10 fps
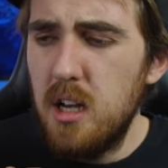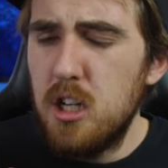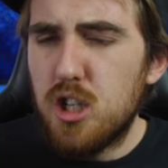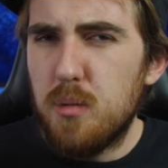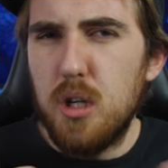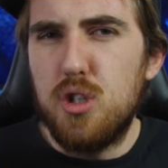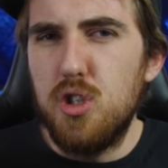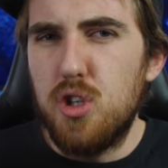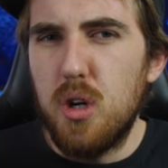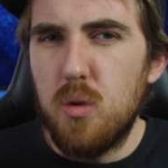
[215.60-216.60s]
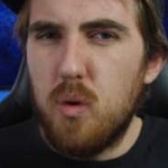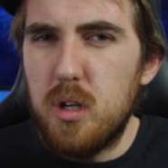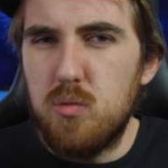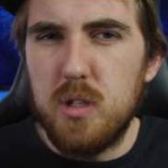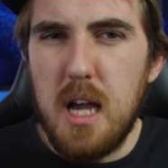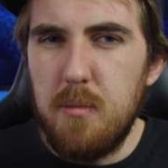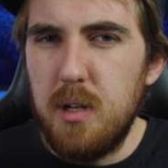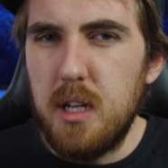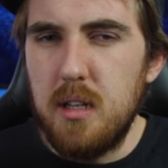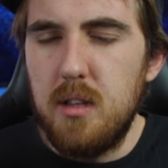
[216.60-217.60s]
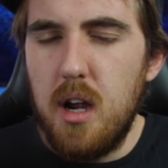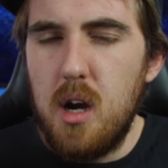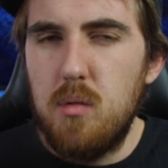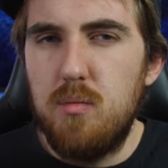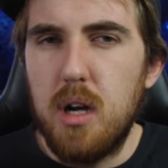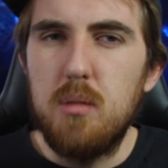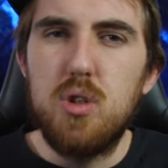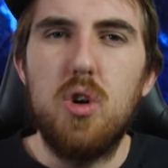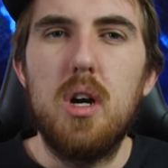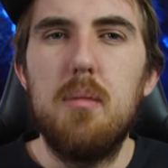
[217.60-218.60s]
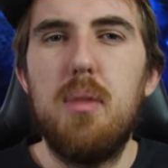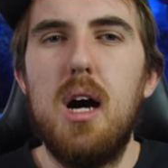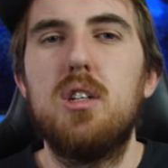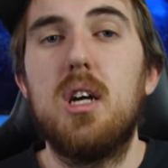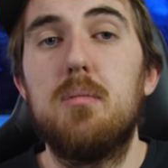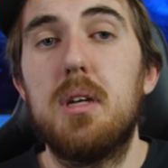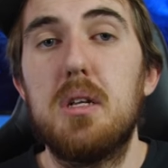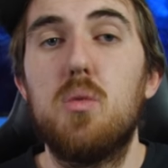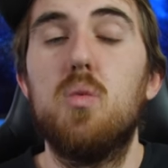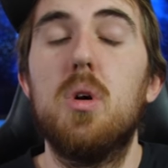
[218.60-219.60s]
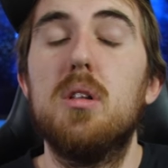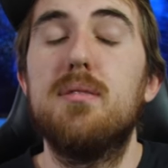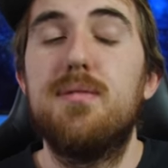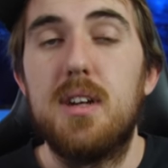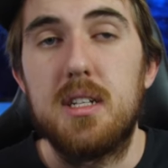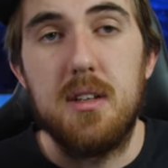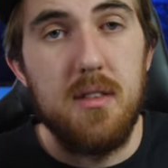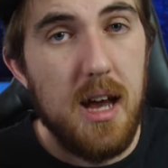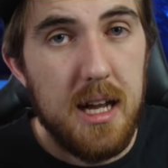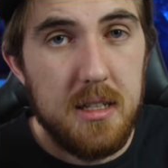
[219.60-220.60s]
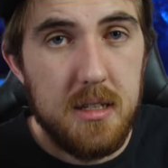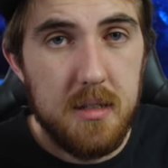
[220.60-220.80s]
So I'm not too sure what was happening there, but I'm sure a BIOS update will fix that.